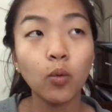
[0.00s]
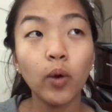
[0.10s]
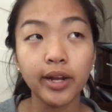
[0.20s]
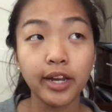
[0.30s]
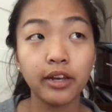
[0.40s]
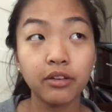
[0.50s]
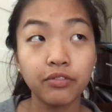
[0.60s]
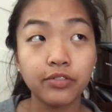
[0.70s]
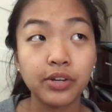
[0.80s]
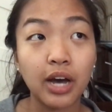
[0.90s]
What if
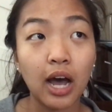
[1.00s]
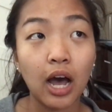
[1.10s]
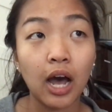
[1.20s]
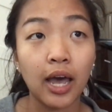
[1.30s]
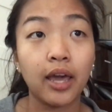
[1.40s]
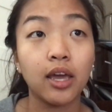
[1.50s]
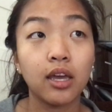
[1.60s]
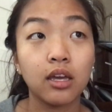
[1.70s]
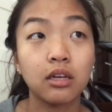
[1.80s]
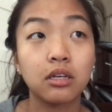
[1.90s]

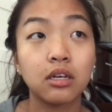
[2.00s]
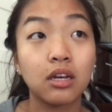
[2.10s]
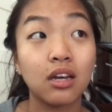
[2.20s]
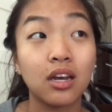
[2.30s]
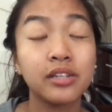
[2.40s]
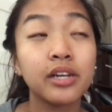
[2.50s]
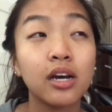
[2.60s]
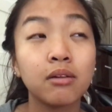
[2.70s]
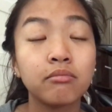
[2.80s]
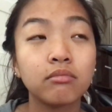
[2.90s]
I end
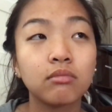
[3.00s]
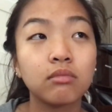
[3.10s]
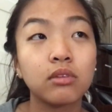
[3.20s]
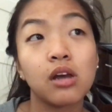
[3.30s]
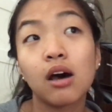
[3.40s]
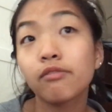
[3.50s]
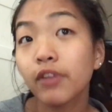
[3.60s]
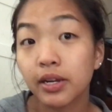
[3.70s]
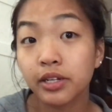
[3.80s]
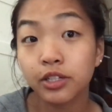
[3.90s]
up not
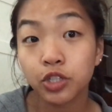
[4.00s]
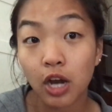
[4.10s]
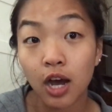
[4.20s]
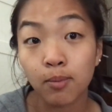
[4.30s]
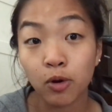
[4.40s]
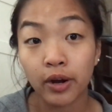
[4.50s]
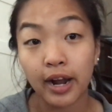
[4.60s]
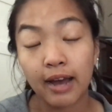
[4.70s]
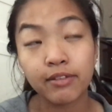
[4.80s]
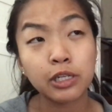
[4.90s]
finding a job, or
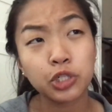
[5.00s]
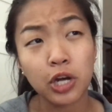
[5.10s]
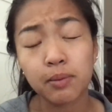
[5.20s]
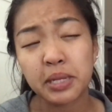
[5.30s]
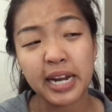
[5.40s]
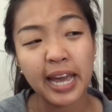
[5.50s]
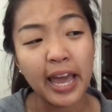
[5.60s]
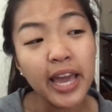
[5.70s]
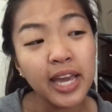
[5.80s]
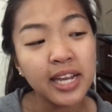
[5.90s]
having a job that I
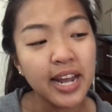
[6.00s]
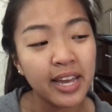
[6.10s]
hate?